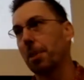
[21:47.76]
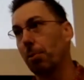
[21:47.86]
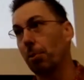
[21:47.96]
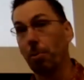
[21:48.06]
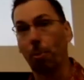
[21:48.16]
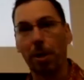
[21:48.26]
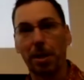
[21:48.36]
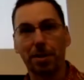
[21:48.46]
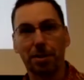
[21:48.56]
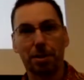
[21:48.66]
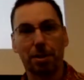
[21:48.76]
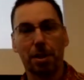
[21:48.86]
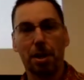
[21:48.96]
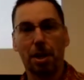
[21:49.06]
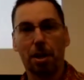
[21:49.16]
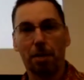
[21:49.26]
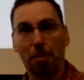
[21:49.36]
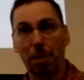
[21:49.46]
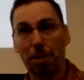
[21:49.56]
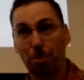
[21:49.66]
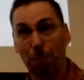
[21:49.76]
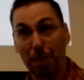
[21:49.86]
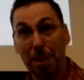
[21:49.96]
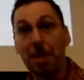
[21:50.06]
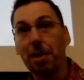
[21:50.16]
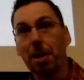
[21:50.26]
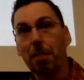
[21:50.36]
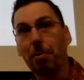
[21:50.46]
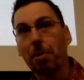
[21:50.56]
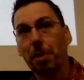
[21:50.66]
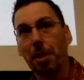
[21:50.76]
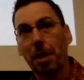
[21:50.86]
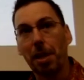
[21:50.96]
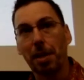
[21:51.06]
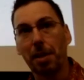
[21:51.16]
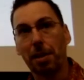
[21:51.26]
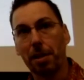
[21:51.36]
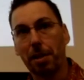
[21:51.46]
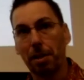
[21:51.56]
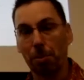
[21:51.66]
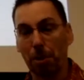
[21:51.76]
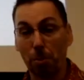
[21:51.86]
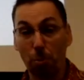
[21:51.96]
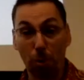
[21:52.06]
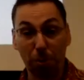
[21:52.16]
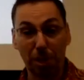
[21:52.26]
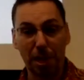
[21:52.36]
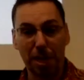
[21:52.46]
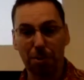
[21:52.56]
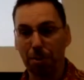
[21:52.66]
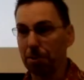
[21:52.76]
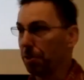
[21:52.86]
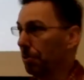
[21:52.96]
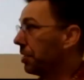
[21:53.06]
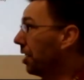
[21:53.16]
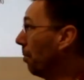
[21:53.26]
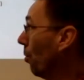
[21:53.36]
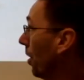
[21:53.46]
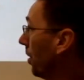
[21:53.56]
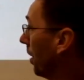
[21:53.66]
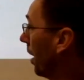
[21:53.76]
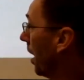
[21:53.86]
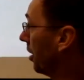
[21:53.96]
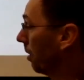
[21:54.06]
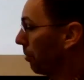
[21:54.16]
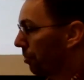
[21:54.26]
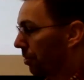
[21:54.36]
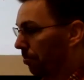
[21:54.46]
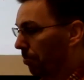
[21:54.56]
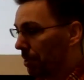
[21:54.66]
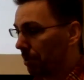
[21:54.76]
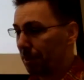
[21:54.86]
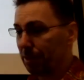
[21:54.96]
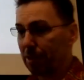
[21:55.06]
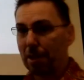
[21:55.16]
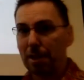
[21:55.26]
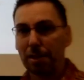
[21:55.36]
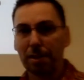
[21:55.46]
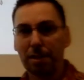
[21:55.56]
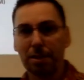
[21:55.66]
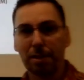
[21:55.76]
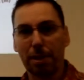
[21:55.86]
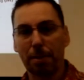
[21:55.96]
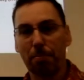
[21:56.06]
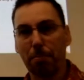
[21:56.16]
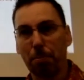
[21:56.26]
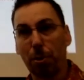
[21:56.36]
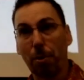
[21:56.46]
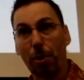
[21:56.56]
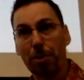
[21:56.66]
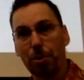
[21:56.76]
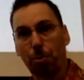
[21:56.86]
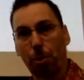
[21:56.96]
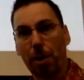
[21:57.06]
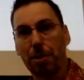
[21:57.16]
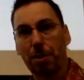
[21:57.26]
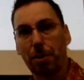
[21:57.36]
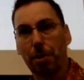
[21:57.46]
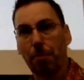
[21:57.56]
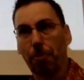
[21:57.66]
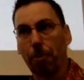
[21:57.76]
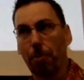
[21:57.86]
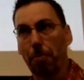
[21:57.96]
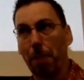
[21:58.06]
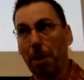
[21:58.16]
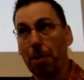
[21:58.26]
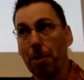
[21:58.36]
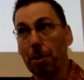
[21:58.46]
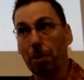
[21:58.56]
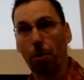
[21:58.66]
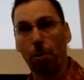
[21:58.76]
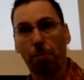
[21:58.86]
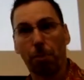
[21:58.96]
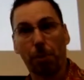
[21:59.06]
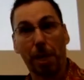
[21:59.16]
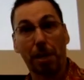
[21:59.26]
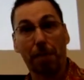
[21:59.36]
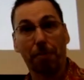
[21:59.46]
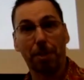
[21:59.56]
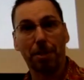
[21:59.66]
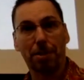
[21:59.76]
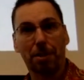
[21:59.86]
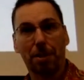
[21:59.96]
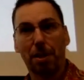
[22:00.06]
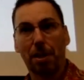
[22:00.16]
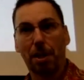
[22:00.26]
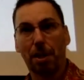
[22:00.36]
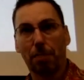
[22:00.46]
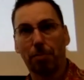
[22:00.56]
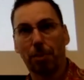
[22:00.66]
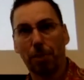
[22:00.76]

polymerase that basically we can heat it up and it won't denature. So it's stable at high temperatures. So basically these polymerases were isolated from bacteria that grow in volcanic vents. So the